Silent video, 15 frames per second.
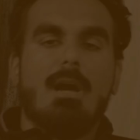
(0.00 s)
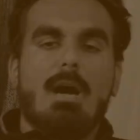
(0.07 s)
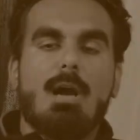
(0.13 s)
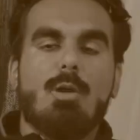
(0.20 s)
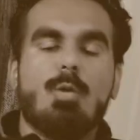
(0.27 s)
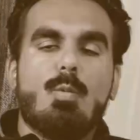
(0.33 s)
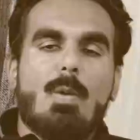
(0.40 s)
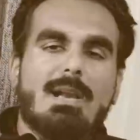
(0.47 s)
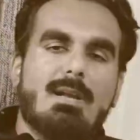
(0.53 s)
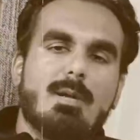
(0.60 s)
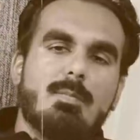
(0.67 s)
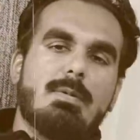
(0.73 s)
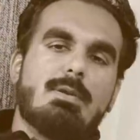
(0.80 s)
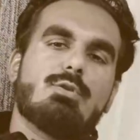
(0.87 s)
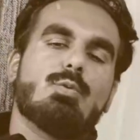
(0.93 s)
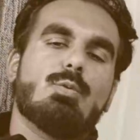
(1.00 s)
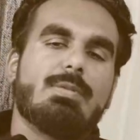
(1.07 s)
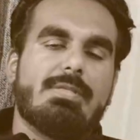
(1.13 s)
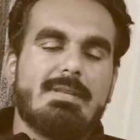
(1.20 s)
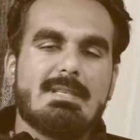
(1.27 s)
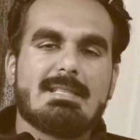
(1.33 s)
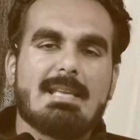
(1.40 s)
Hello and welcome to
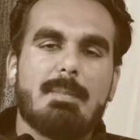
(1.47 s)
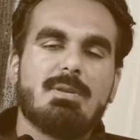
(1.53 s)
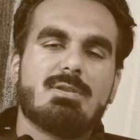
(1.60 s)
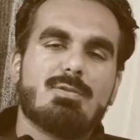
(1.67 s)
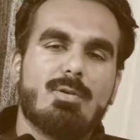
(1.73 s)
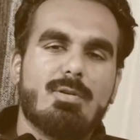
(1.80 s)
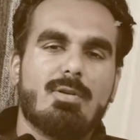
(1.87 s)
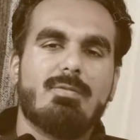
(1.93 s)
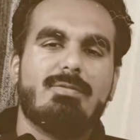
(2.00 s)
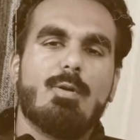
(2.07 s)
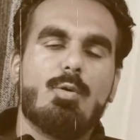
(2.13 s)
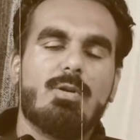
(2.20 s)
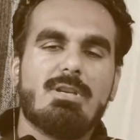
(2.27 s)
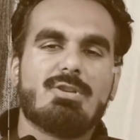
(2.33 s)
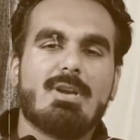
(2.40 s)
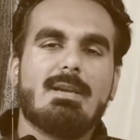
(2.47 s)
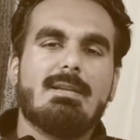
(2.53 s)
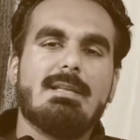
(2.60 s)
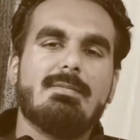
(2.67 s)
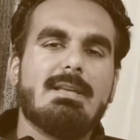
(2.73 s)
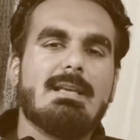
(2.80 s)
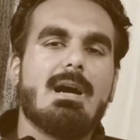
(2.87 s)
this episode of O F C
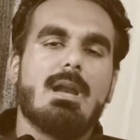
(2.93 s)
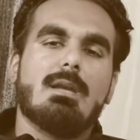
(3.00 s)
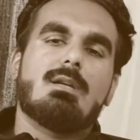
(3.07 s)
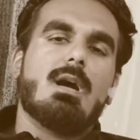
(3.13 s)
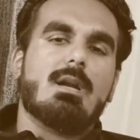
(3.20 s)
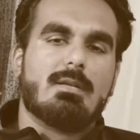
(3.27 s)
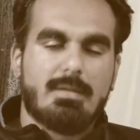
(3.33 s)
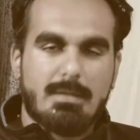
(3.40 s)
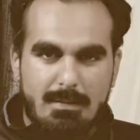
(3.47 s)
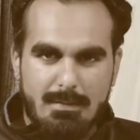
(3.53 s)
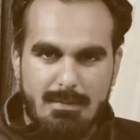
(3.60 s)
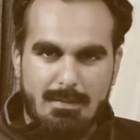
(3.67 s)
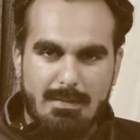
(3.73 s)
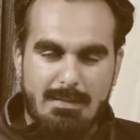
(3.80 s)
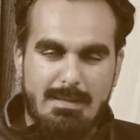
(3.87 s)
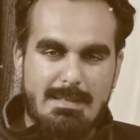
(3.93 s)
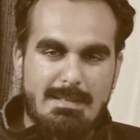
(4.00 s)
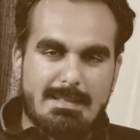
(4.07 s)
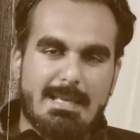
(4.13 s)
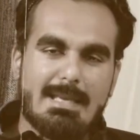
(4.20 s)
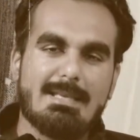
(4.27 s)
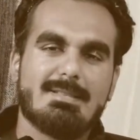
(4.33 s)
T V Uncut.
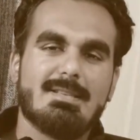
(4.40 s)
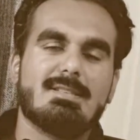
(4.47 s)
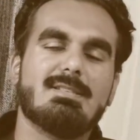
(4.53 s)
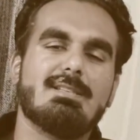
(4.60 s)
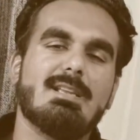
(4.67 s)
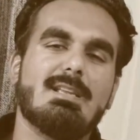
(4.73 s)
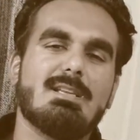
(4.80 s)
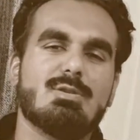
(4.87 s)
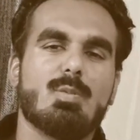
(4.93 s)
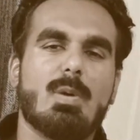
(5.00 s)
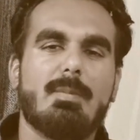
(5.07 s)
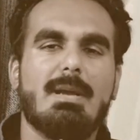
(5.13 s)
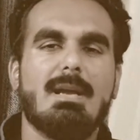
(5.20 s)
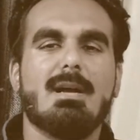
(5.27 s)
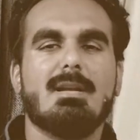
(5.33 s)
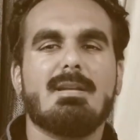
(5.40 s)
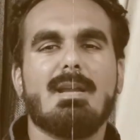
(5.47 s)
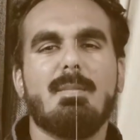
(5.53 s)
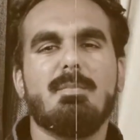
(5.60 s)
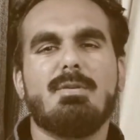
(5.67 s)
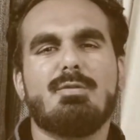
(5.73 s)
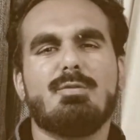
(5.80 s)
This is a series where we
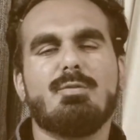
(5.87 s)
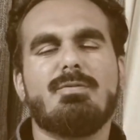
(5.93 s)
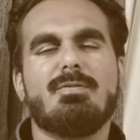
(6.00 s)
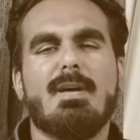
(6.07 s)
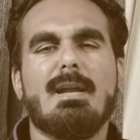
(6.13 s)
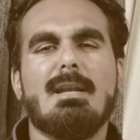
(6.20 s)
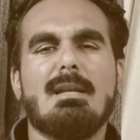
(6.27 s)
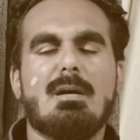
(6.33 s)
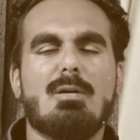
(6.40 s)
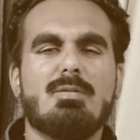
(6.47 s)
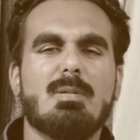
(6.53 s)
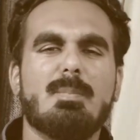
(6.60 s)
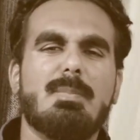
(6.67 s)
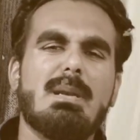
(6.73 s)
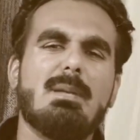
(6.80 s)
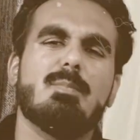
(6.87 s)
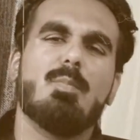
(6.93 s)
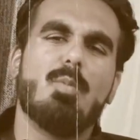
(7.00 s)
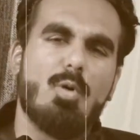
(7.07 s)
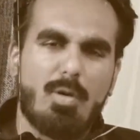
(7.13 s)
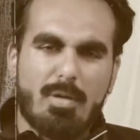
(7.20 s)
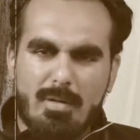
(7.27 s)
attempt to find out a bit
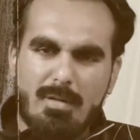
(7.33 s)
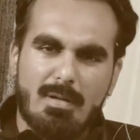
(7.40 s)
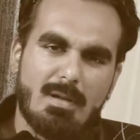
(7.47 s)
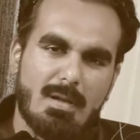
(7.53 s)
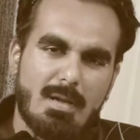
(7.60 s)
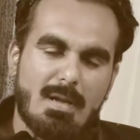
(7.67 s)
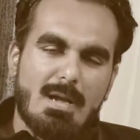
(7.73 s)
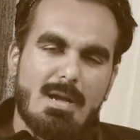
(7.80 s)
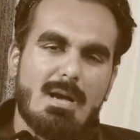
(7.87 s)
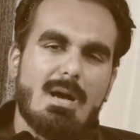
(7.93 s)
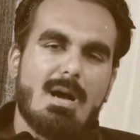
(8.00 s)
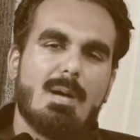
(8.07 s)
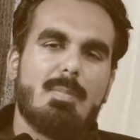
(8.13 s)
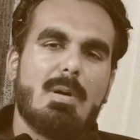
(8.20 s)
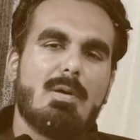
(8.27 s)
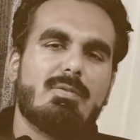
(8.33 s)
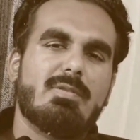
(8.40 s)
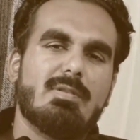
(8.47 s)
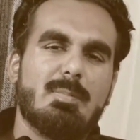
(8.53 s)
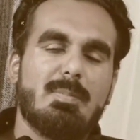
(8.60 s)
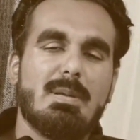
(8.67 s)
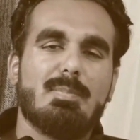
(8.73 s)
more about
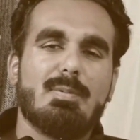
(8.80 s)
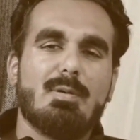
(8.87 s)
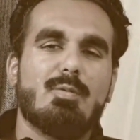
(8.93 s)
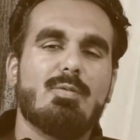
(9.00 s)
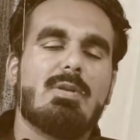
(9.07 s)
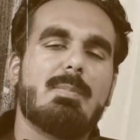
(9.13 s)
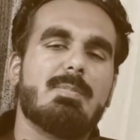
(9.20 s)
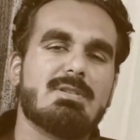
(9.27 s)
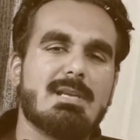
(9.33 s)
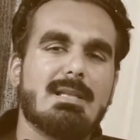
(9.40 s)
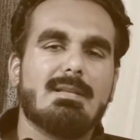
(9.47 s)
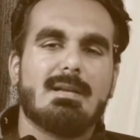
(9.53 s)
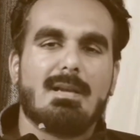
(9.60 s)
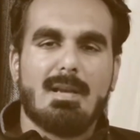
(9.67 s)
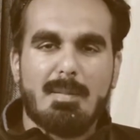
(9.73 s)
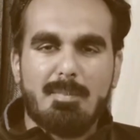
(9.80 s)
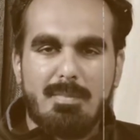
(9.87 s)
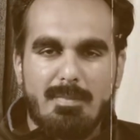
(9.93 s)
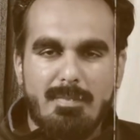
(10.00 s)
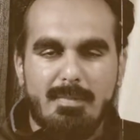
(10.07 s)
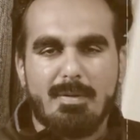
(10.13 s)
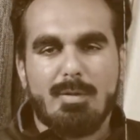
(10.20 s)
the people who represent the club,
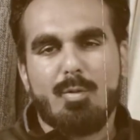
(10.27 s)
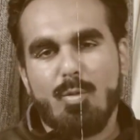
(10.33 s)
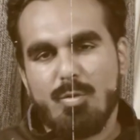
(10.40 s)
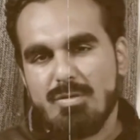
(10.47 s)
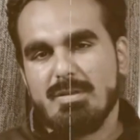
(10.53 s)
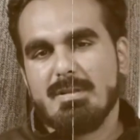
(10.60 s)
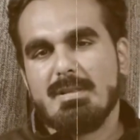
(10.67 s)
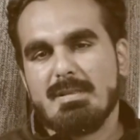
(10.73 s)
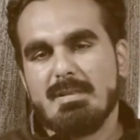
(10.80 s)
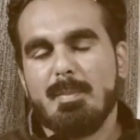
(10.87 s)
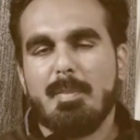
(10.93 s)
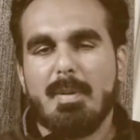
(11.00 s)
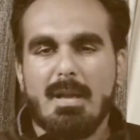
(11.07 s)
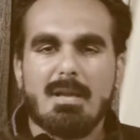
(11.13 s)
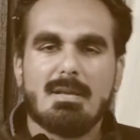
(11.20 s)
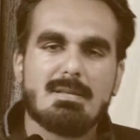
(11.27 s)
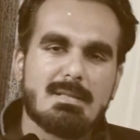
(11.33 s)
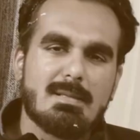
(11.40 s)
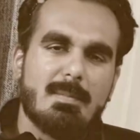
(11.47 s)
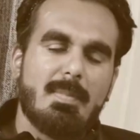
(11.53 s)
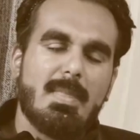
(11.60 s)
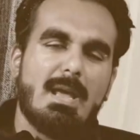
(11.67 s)
the coaches, the
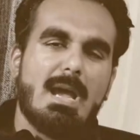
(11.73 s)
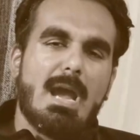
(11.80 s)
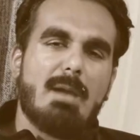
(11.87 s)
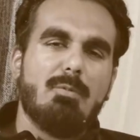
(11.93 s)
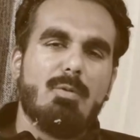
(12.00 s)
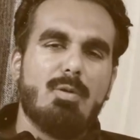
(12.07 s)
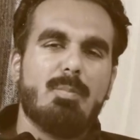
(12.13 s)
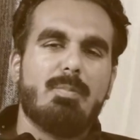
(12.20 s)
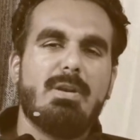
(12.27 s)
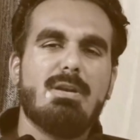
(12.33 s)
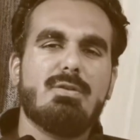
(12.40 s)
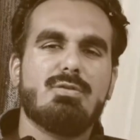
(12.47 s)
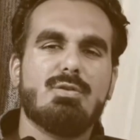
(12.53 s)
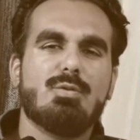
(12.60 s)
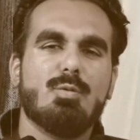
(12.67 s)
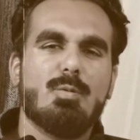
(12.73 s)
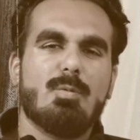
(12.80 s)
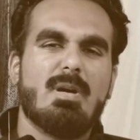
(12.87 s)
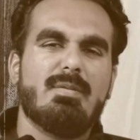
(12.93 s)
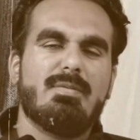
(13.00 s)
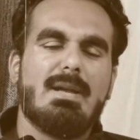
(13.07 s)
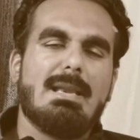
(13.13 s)
players, and we want to bring to you
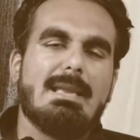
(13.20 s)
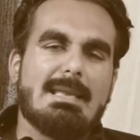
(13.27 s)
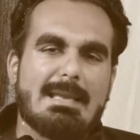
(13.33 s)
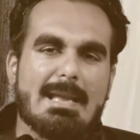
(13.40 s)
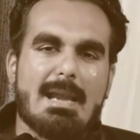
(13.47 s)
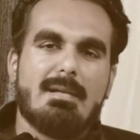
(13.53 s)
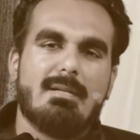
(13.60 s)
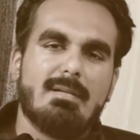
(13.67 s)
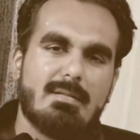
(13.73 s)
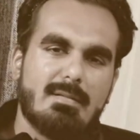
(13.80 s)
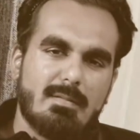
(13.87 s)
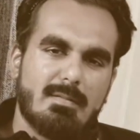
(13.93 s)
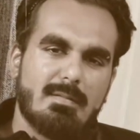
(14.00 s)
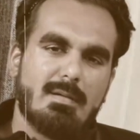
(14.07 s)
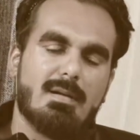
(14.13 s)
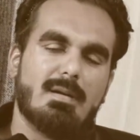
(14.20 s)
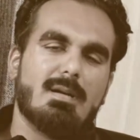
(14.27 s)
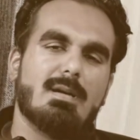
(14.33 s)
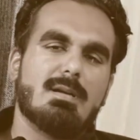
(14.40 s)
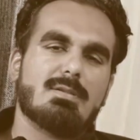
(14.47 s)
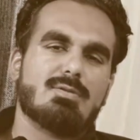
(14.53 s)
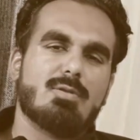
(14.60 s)
a very candid
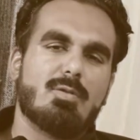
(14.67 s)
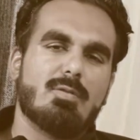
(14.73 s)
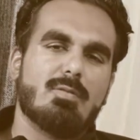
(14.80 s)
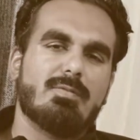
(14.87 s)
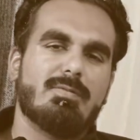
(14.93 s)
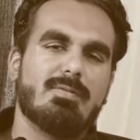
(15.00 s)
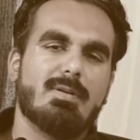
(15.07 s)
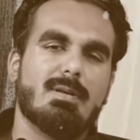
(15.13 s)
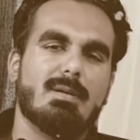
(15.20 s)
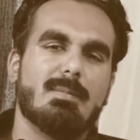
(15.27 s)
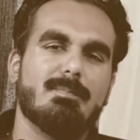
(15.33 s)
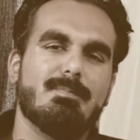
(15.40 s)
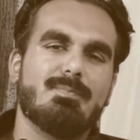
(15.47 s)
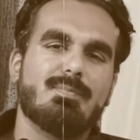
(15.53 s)
uh, sort of uh,